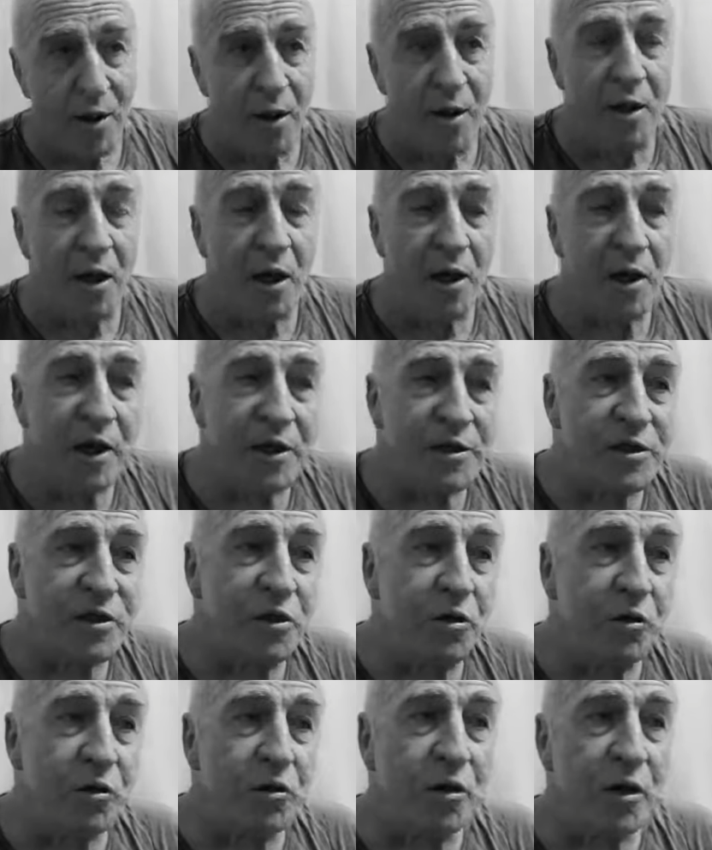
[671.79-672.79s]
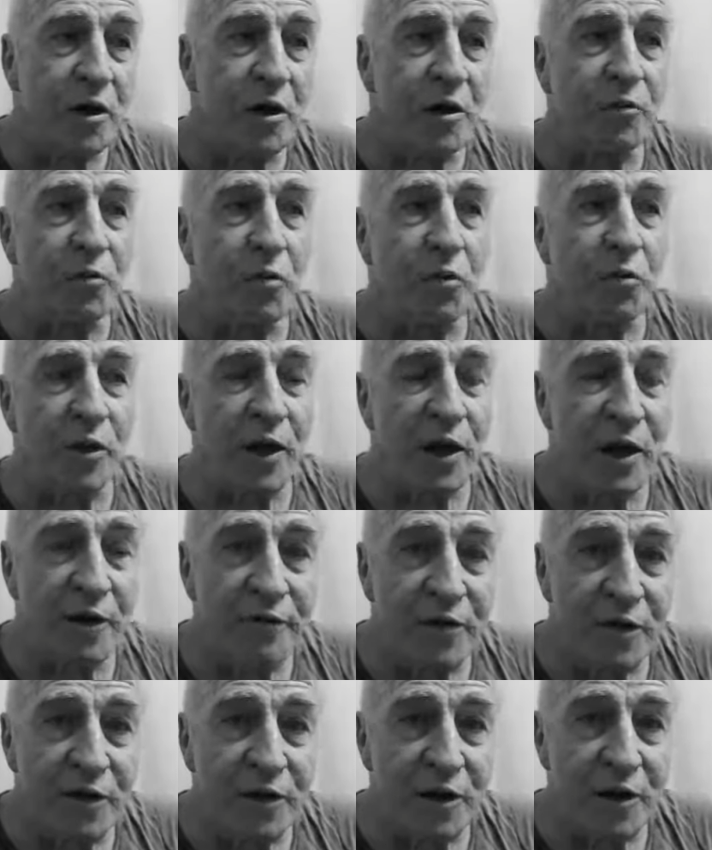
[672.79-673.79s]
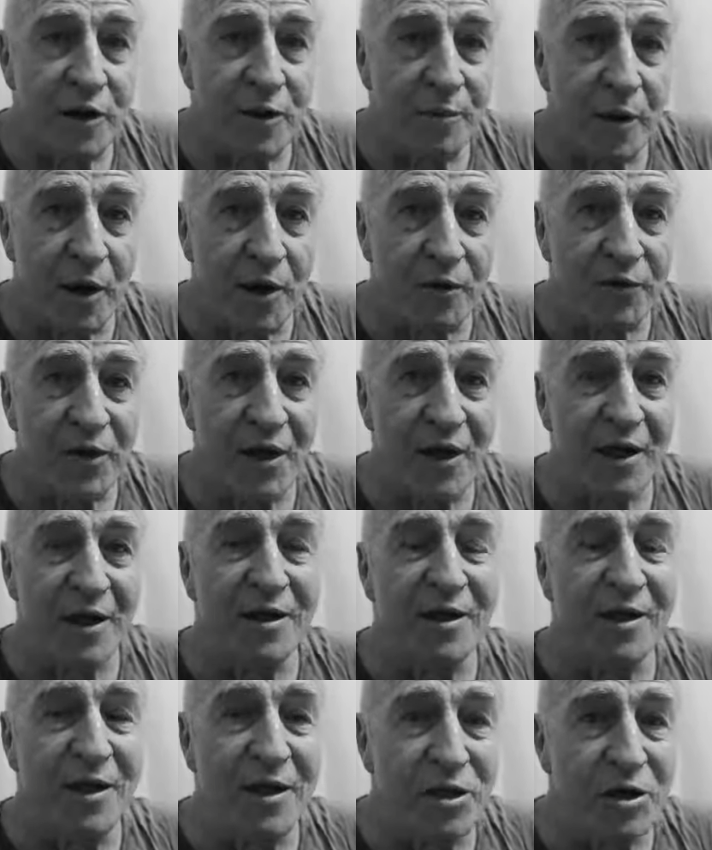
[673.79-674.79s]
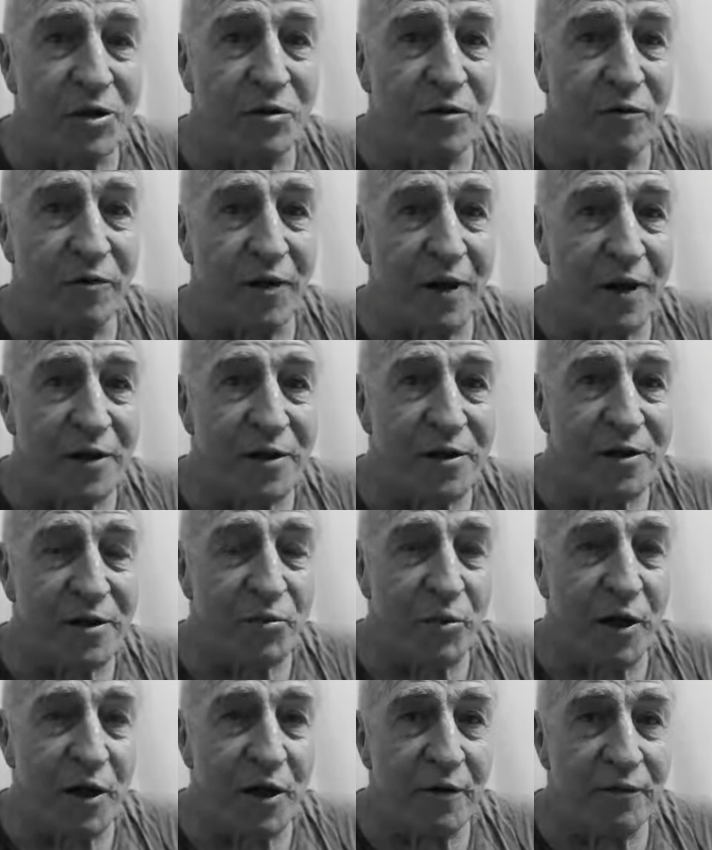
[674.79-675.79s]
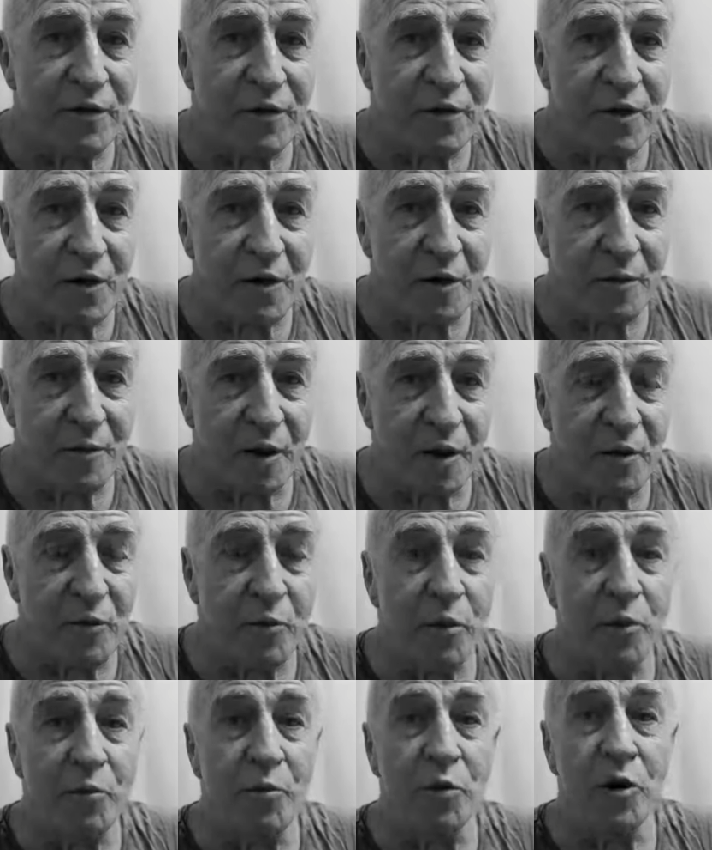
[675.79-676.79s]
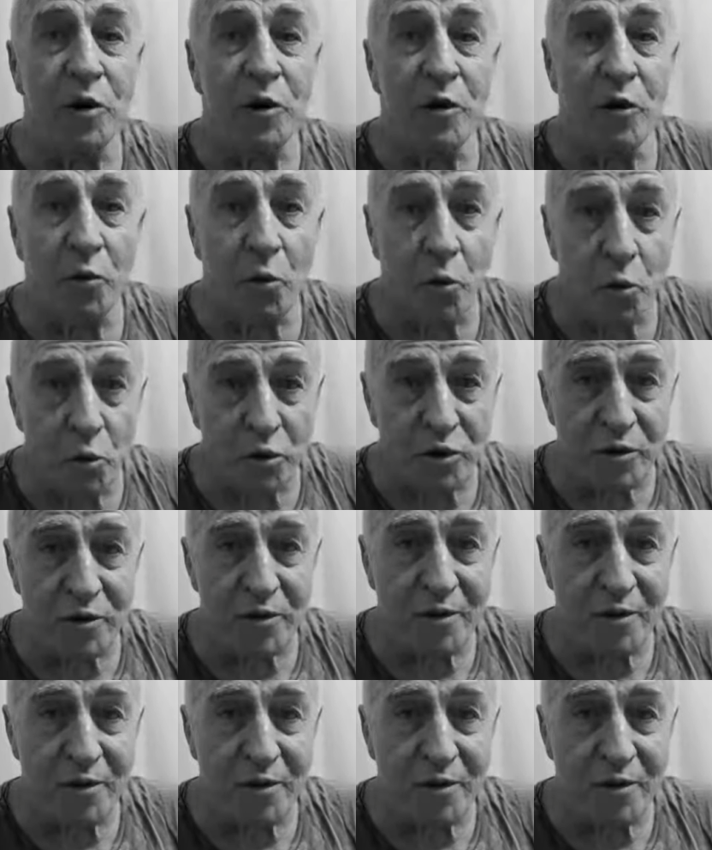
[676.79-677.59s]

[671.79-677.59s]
Now let's look at what we have to think about, the additional factors that we have to think about when we're in the water.